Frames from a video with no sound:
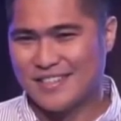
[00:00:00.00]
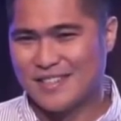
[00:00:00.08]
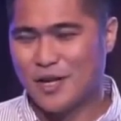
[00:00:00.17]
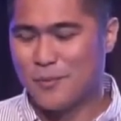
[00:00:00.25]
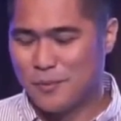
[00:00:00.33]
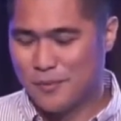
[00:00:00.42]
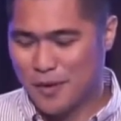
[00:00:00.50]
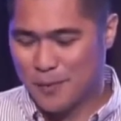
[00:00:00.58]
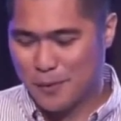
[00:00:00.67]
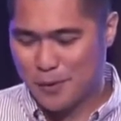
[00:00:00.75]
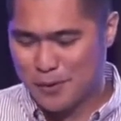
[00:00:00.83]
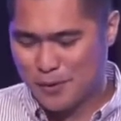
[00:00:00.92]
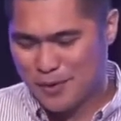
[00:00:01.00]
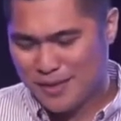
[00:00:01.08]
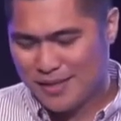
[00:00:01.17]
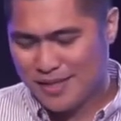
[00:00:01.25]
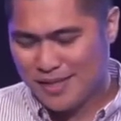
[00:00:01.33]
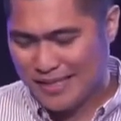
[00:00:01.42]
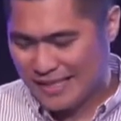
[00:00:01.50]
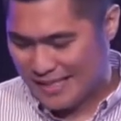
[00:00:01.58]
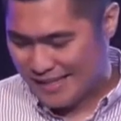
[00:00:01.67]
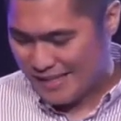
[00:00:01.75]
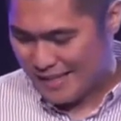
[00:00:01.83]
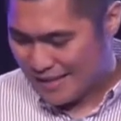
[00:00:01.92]
The opportunity,
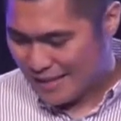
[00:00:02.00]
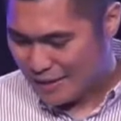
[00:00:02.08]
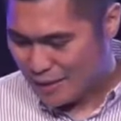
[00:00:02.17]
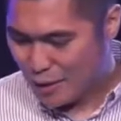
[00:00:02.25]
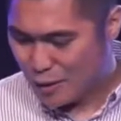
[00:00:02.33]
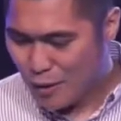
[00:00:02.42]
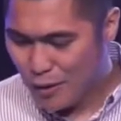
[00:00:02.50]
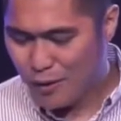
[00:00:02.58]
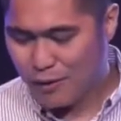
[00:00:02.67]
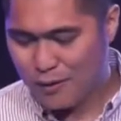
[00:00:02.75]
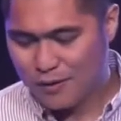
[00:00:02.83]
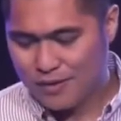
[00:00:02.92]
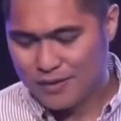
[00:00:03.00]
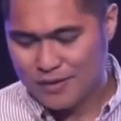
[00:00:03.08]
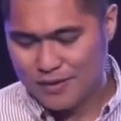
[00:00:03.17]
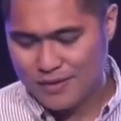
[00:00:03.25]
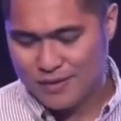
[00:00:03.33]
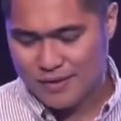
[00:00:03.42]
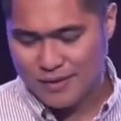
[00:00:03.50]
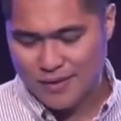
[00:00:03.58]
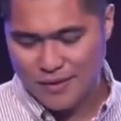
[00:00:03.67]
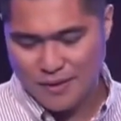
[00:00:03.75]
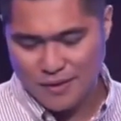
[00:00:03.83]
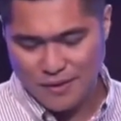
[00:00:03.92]
the call,
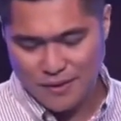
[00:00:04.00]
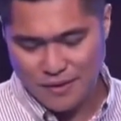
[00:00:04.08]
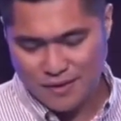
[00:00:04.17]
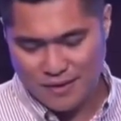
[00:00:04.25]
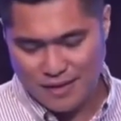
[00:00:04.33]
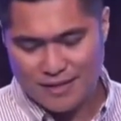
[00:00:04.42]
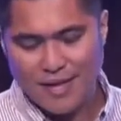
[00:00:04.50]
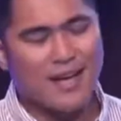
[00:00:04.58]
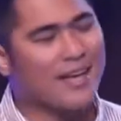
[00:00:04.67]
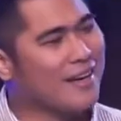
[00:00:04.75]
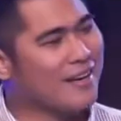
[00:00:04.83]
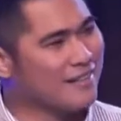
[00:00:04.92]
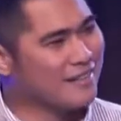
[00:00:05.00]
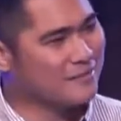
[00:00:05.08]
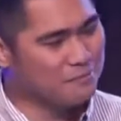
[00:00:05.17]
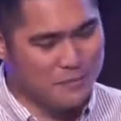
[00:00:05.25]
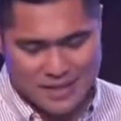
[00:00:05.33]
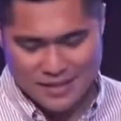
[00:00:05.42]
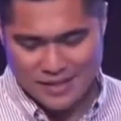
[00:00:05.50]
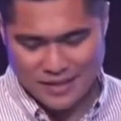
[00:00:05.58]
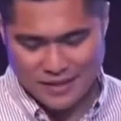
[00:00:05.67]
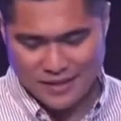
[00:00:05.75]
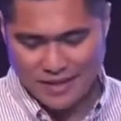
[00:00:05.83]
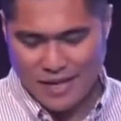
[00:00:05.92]
nasayang, missed
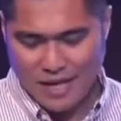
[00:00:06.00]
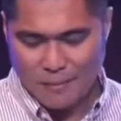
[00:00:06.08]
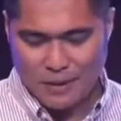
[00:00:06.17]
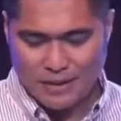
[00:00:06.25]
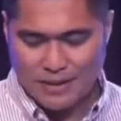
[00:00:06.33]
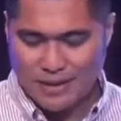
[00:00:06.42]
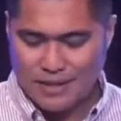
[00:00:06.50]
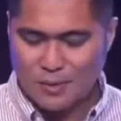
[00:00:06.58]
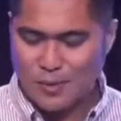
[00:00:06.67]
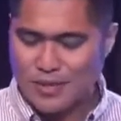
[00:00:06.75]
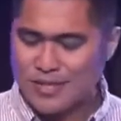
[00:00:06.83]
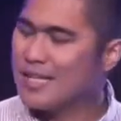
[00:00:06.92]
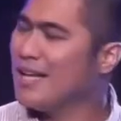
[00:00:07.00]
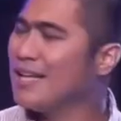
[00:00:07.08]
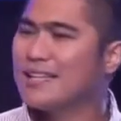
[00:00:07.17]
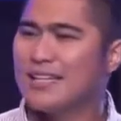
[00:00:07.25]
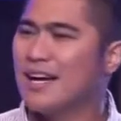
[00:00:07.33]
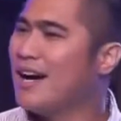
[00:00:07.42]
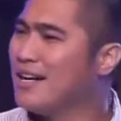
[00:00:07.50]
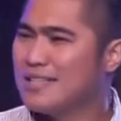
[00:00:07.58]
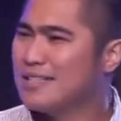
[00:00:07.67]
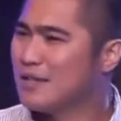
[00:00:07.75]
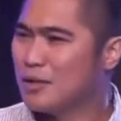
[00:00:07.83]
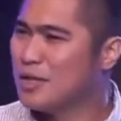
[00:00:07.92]
it. But this was not
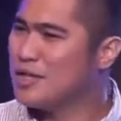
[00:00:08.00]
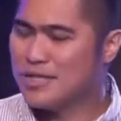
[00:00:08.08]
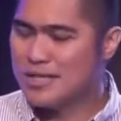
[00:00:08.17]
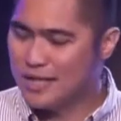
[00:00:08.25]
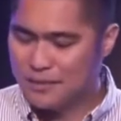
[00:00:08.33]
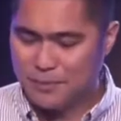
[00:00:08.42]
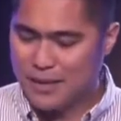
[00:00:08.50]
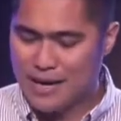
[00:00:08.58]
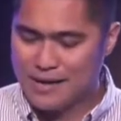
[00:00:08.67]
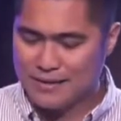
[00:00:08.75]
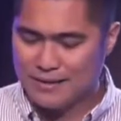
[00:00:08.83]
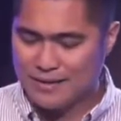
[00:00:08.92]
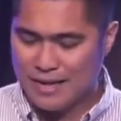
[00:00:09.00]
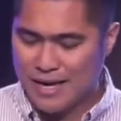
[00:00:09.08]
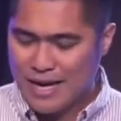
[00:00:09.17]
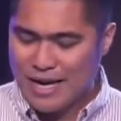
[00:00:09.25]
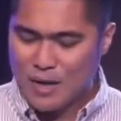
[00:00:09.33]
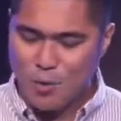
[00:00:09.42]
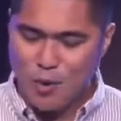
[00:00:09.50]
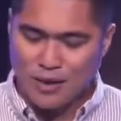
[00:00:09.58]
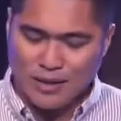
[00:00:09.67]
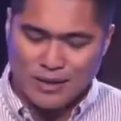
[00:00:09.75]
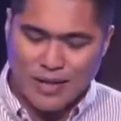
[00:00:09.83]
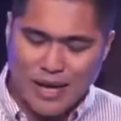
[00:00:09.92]
God's original plan. He
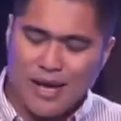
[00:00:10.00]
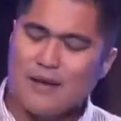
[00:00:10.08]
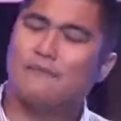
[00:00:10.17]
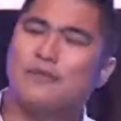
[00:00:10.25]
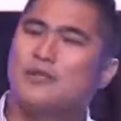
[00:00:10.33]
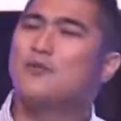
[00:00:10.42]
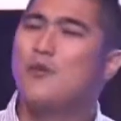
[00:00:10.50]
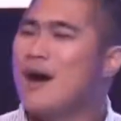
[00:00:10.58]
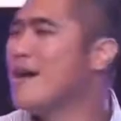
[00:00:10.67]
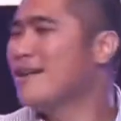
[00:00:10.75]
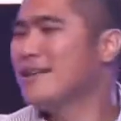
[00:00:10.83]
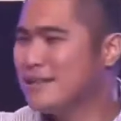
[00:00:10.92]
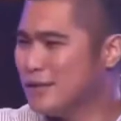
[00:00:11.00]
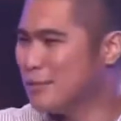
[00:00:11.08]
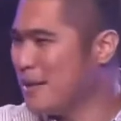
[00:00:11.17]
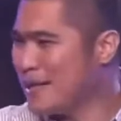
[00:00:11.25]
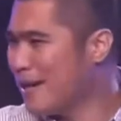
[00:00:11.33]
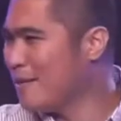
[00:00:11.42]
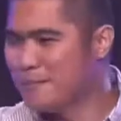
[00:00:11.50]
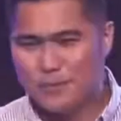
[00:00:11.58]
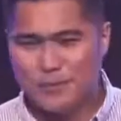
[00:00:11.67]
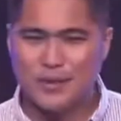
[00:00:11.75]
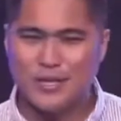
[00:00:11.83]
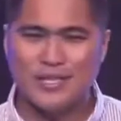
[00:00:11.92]
wanted everyone to become
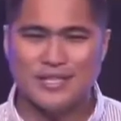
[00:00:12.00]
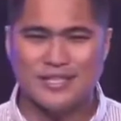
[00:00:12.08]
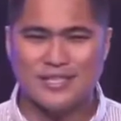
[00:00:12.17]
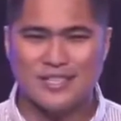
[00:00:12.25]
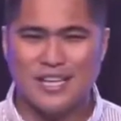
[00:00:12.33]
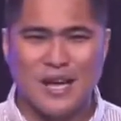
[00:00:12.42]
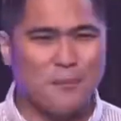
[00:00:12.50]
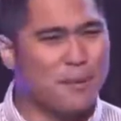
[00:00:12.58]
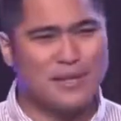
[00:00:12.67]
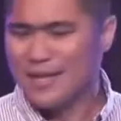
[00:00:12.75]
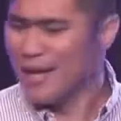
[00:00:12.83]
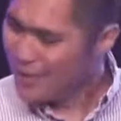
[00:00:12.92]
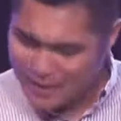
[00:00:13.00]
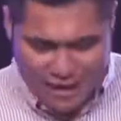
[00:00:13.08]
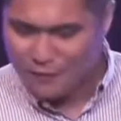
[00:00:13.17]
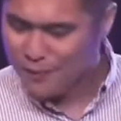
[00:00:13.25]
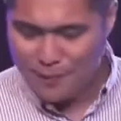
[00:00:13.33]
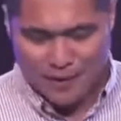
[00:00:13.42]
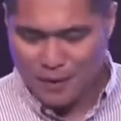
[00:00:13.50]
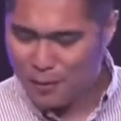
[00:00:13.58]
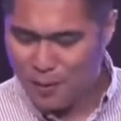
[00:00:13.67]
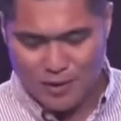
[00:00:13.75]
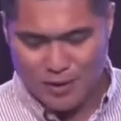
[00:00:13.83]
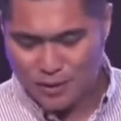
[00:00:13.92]
priests, but not everybody
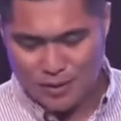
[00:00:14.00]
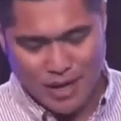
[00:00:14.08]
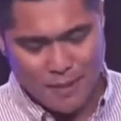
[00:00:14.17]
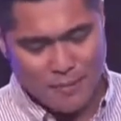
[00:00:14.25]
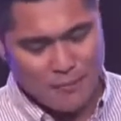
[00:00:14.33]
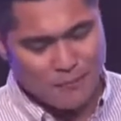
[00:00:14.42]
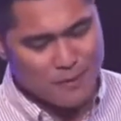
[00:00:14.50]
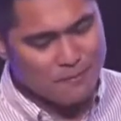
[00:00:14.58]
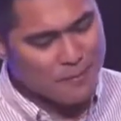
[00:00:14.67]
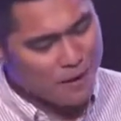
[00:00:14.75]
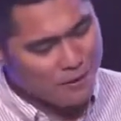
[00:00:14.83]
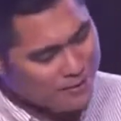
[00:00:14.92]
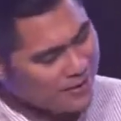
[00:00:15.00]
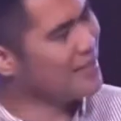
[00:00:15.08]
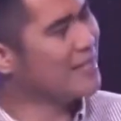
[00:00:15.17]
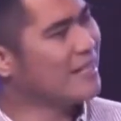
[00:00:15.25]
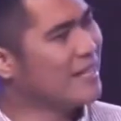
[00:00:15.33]
wants to climb up the mountain.